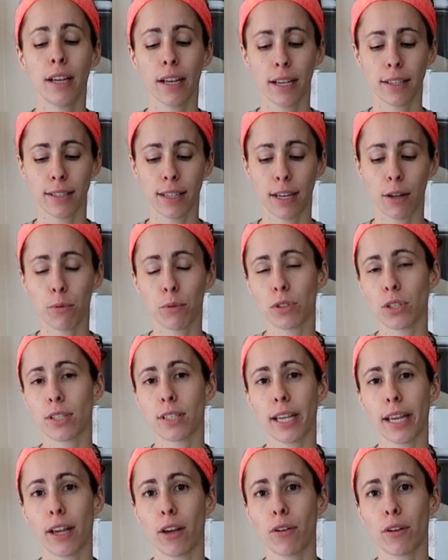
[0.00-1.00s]
because then it will
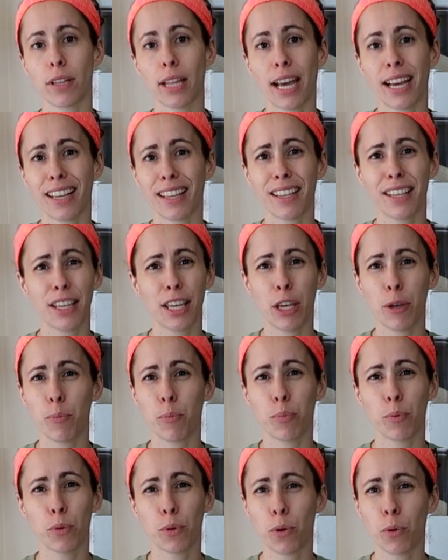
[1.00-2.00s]
just like go to that keep